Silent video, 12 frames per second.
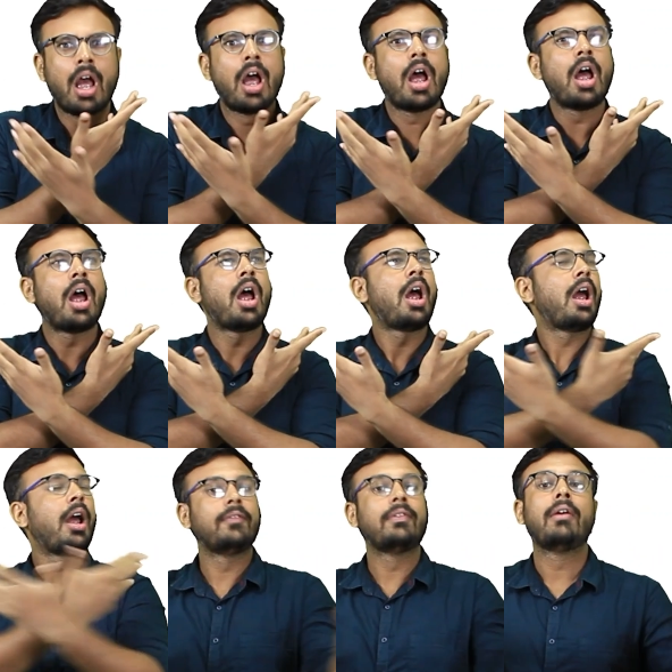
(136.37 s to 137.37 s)

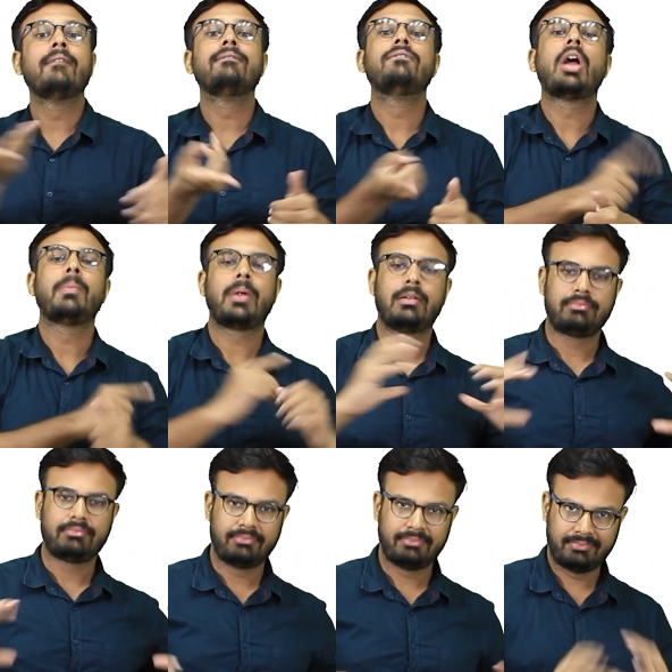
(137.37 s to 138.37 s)
Compounds, called
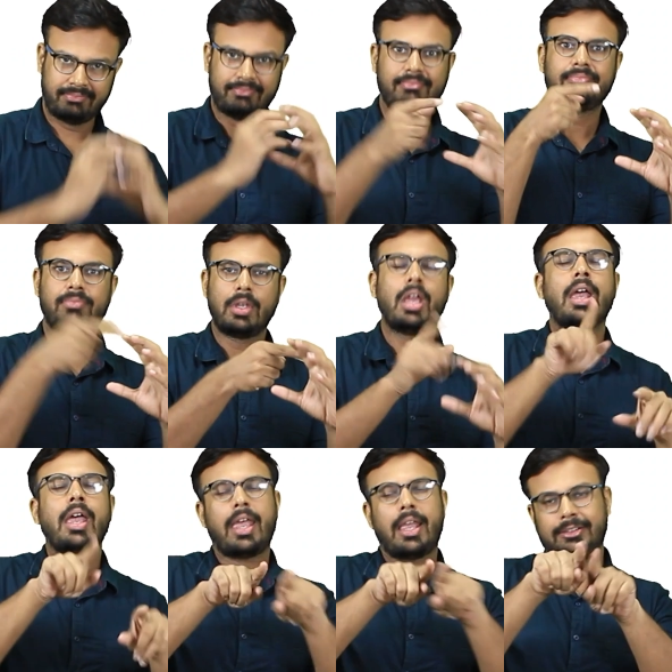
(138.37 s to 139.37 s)
solutes,
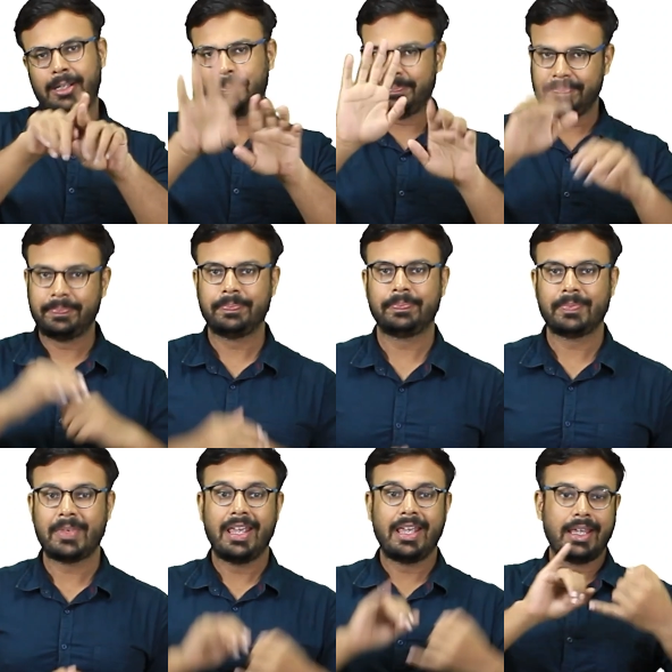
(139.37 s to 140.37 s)
tend to be more
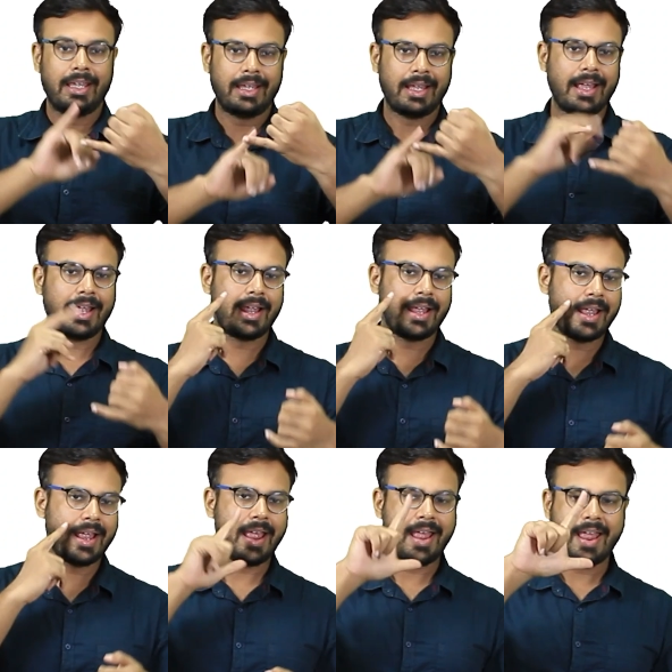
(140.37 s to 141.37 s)
soluble in hot
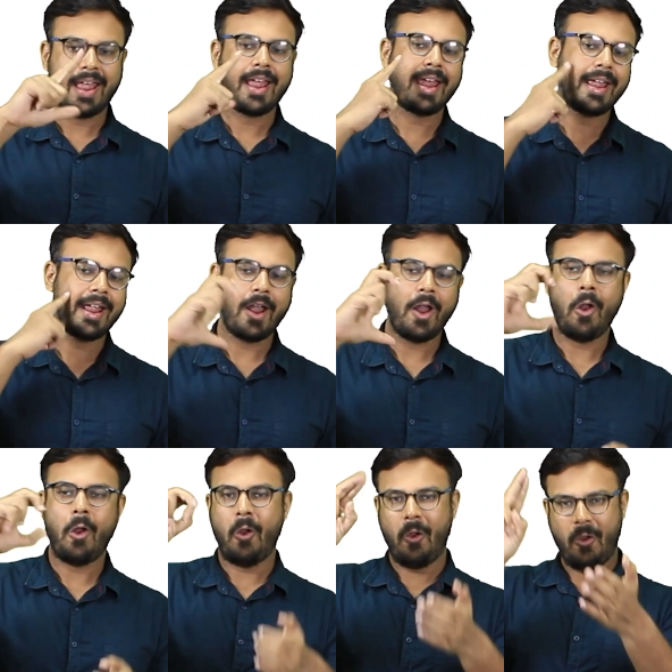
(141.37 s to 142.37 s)
liquids, solvents,
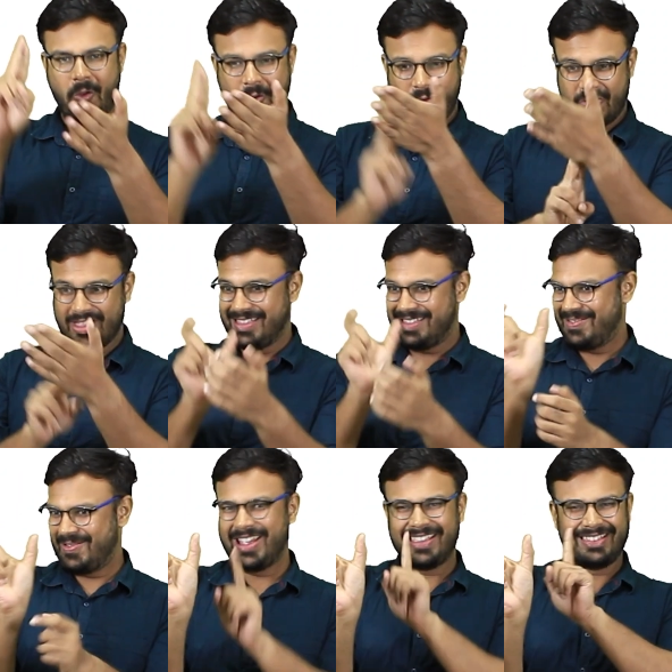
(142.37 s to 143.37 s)
than they are in
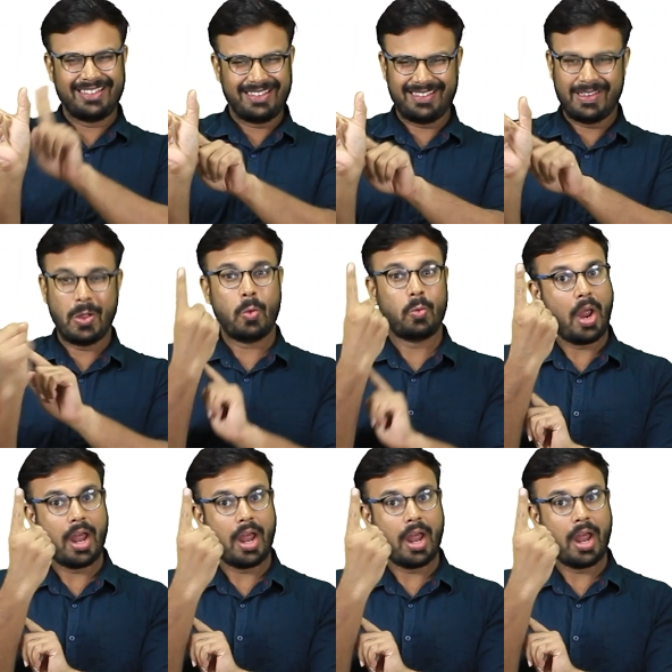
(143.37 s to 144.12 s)
cold liquids.